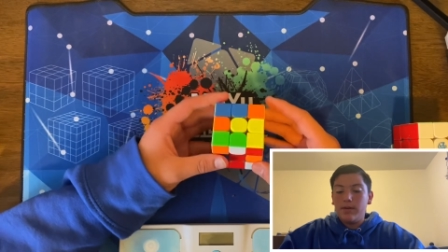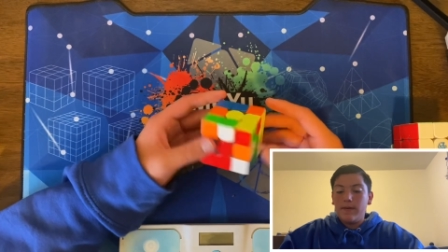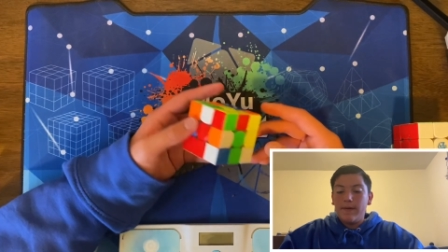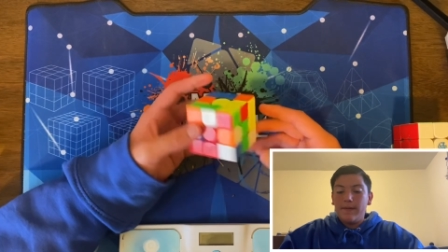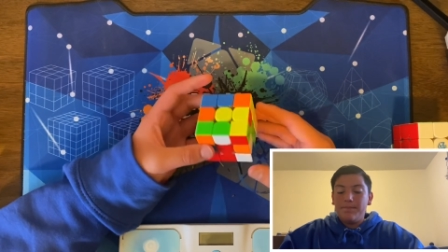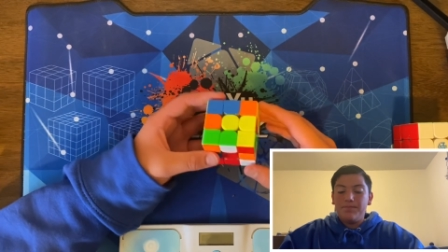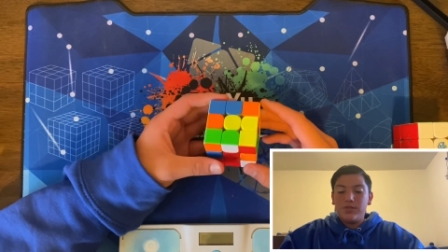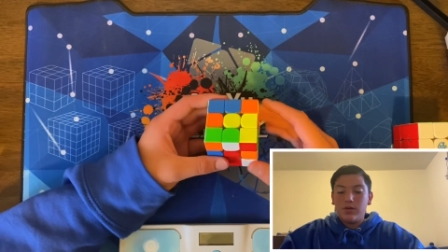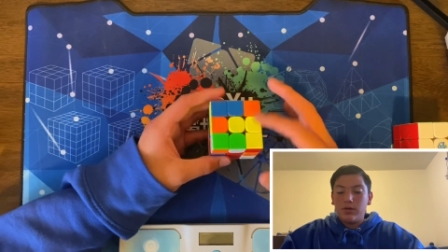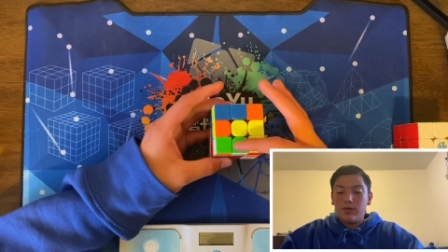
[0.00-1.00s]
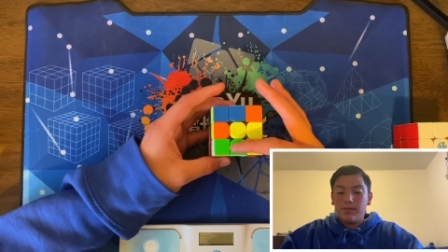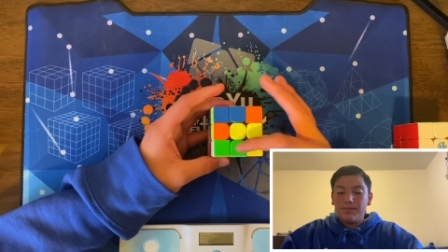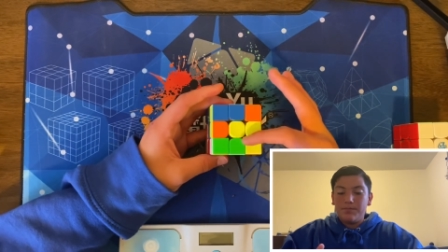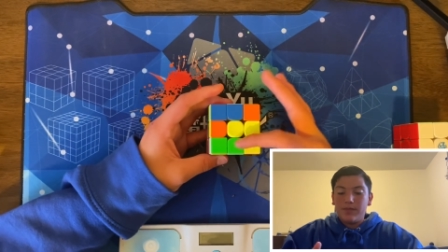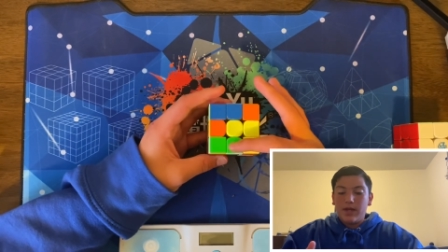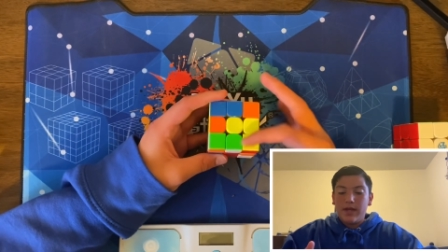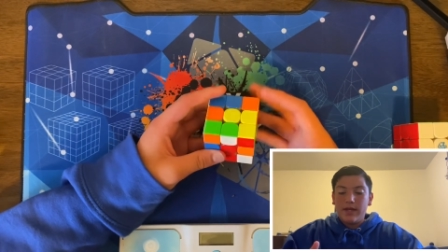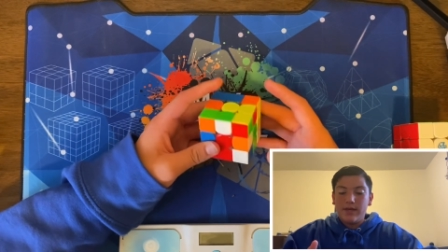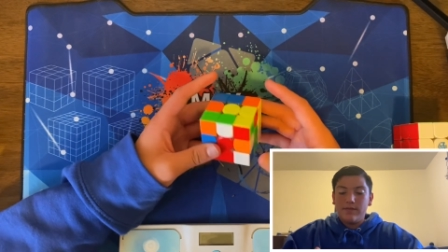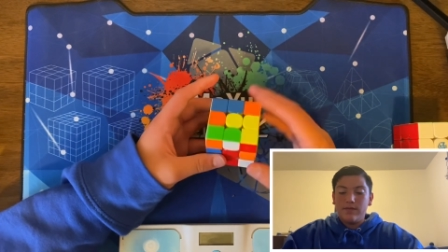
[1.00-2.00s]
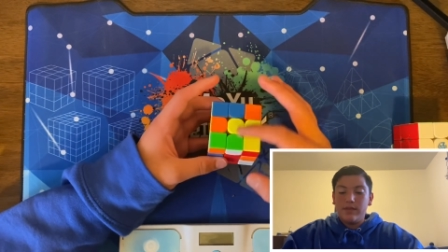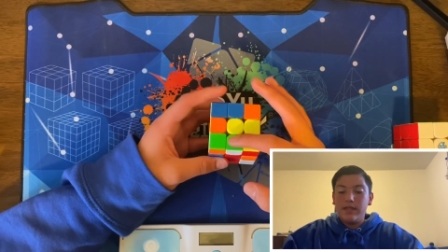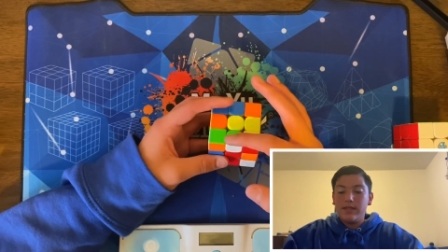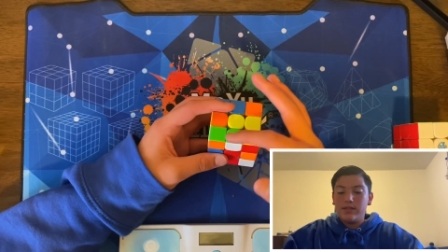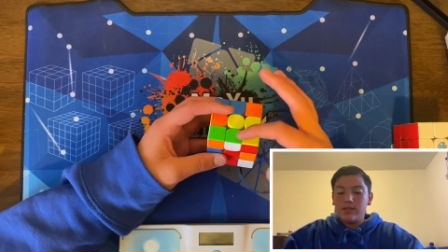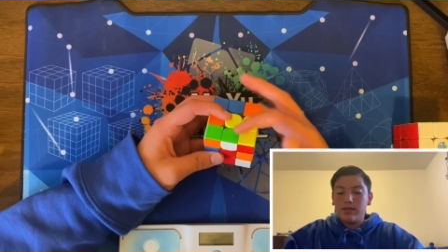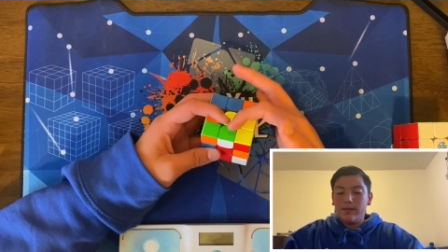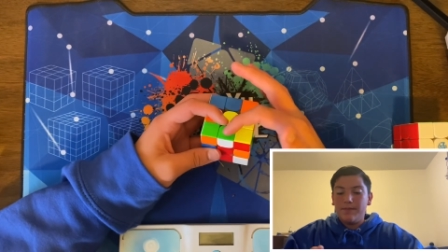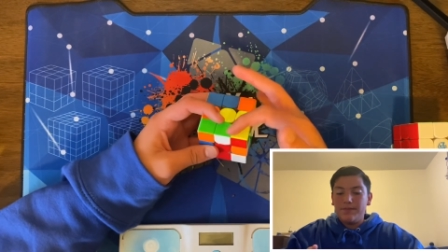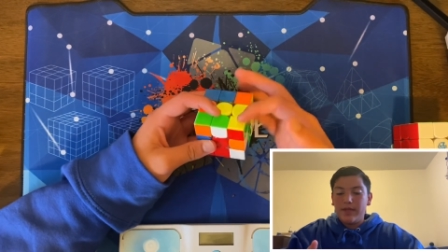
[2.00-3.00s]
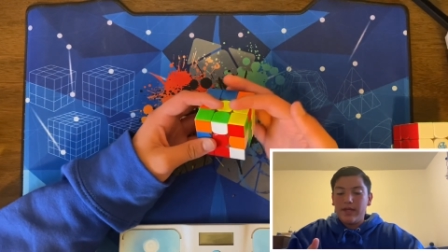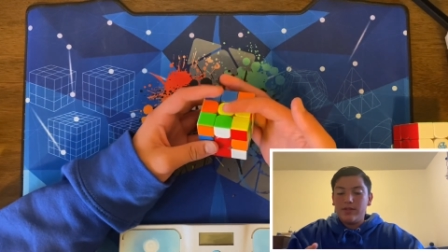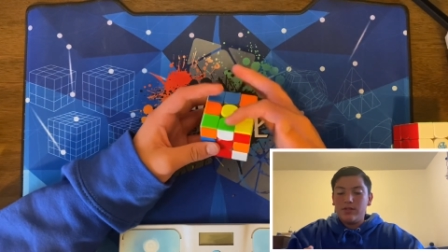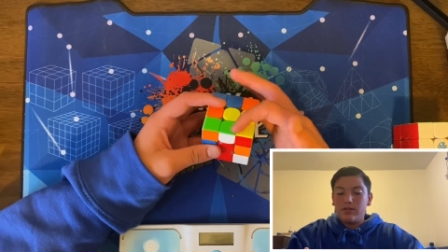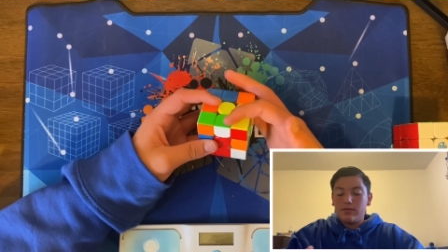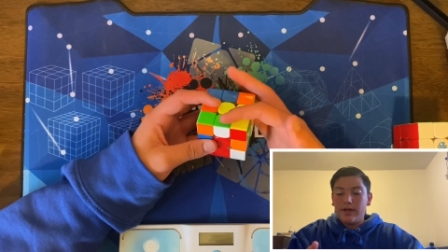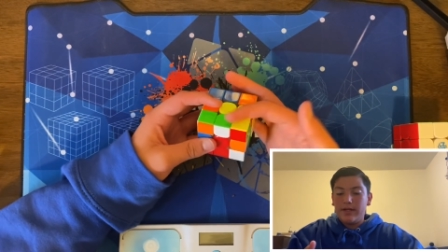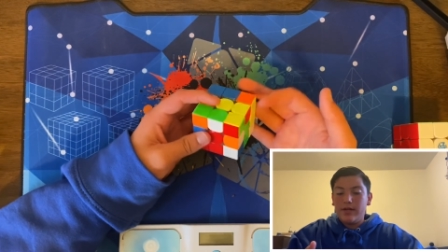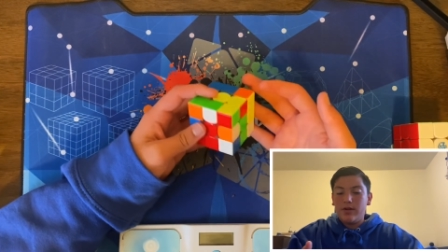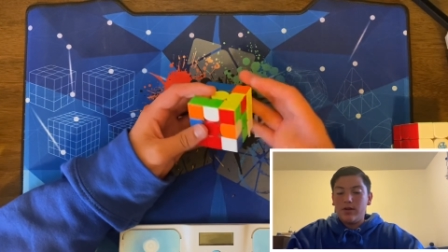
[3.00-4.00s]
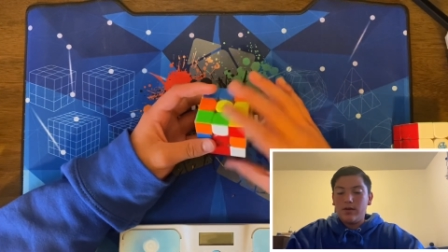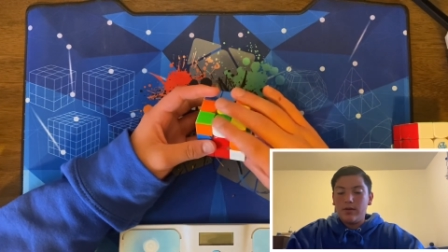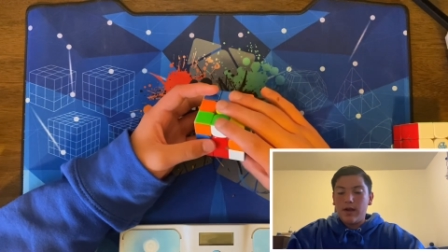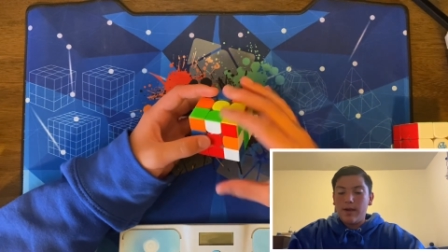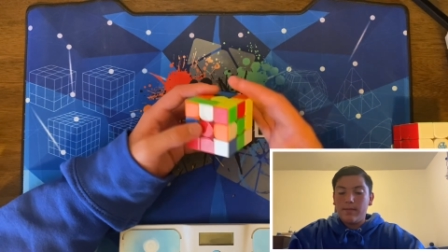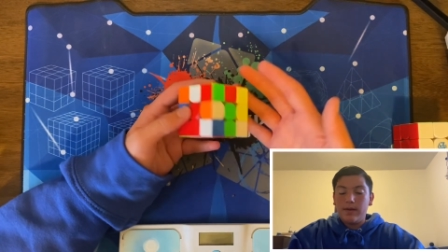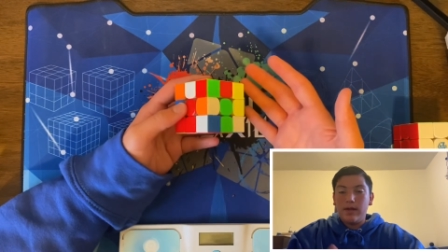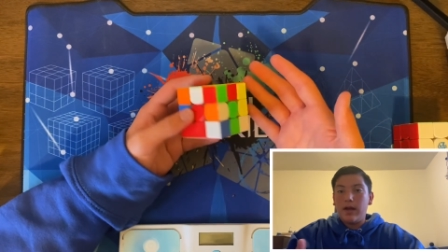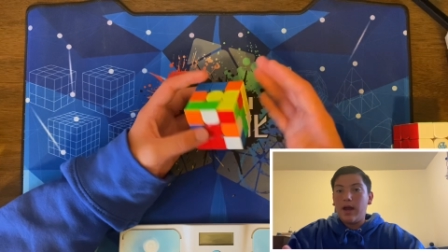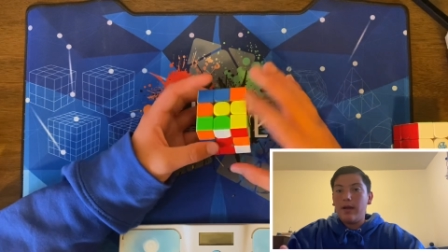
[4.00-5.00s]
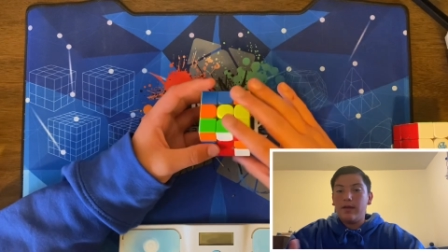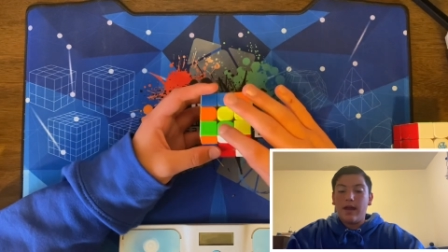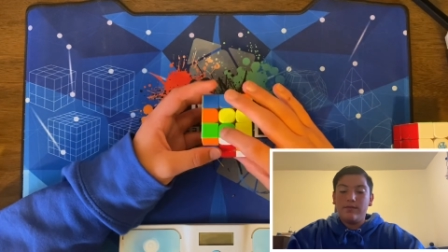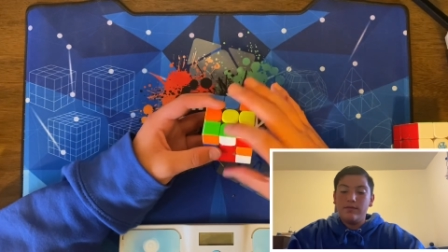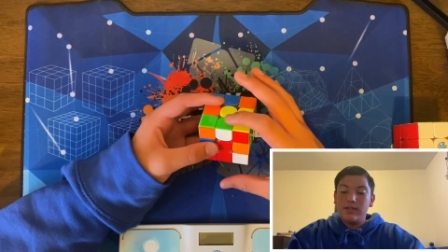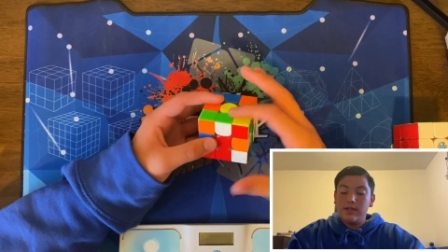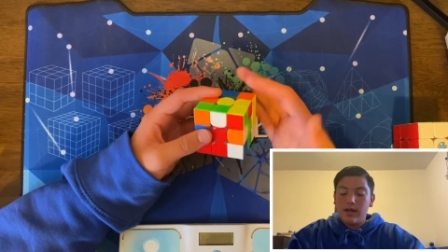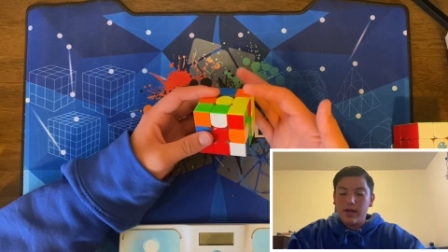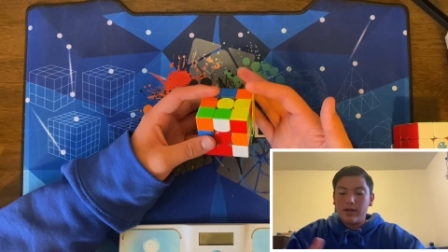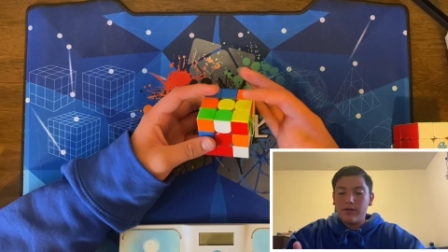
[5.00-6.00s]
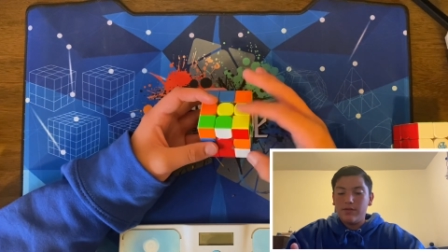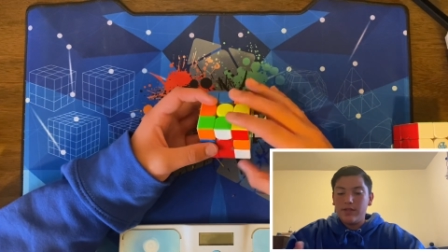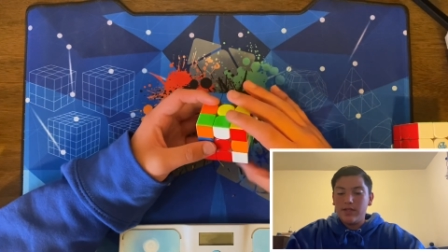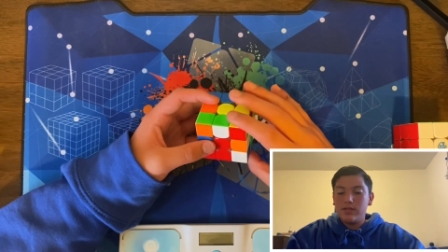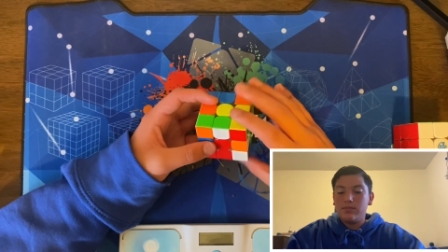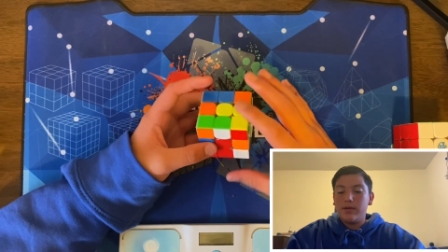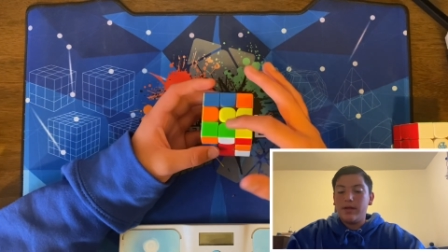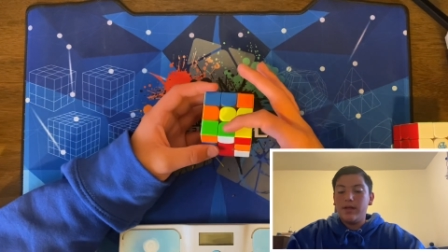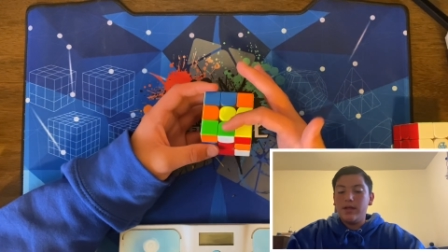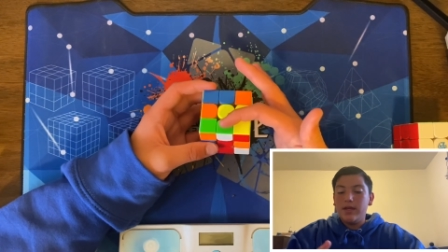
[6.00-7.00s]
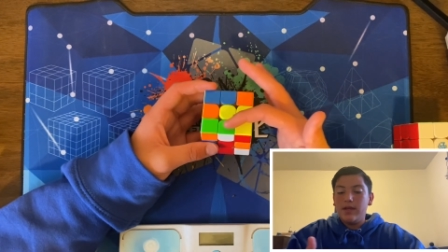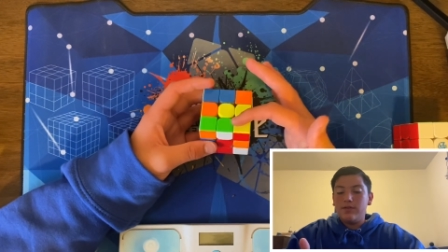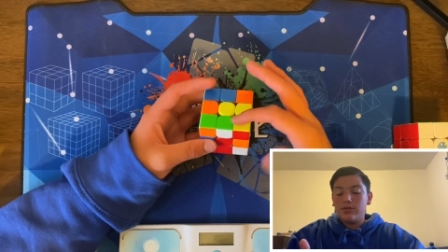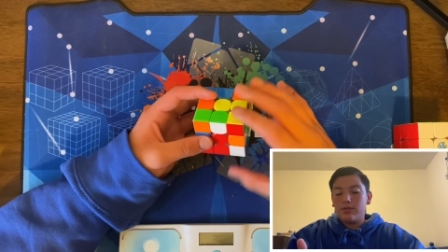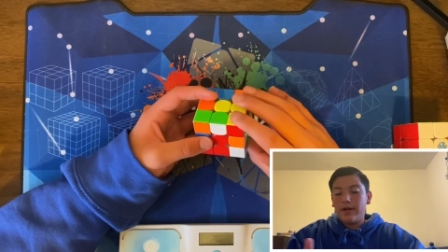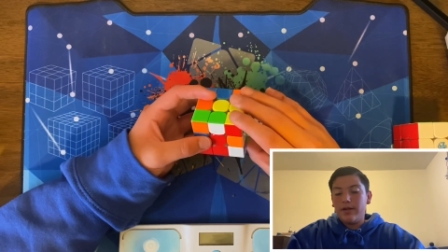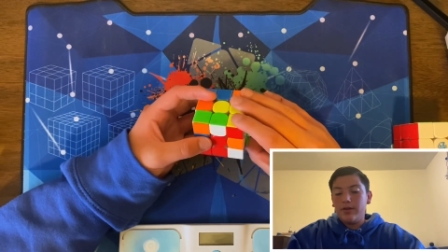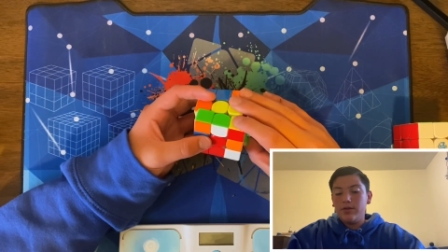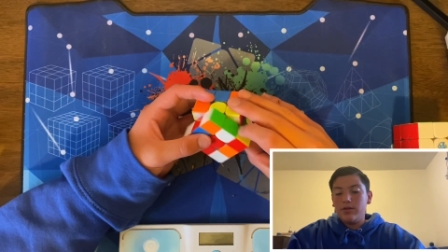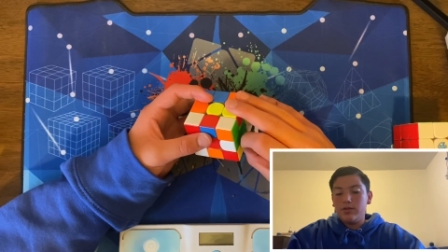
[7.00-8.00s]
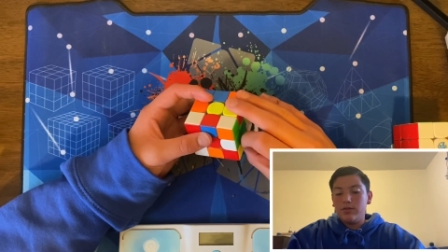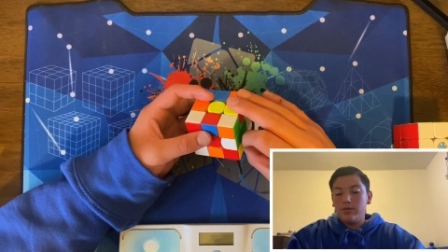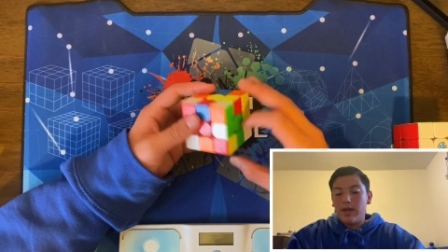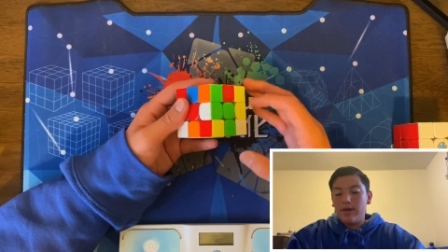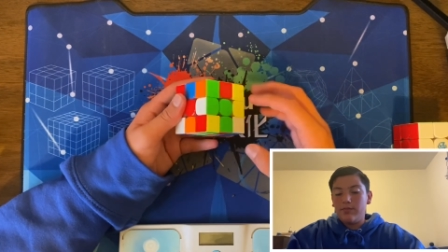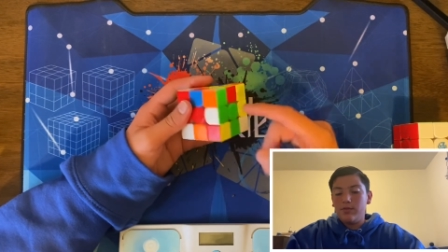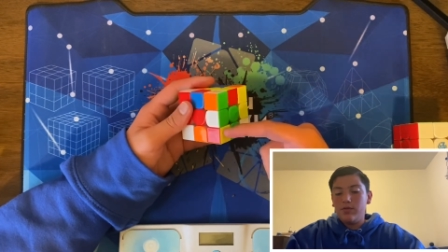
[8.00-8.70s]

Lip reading: And so I have this edge right here. I did not cover this, but if it's right here, you can do an F move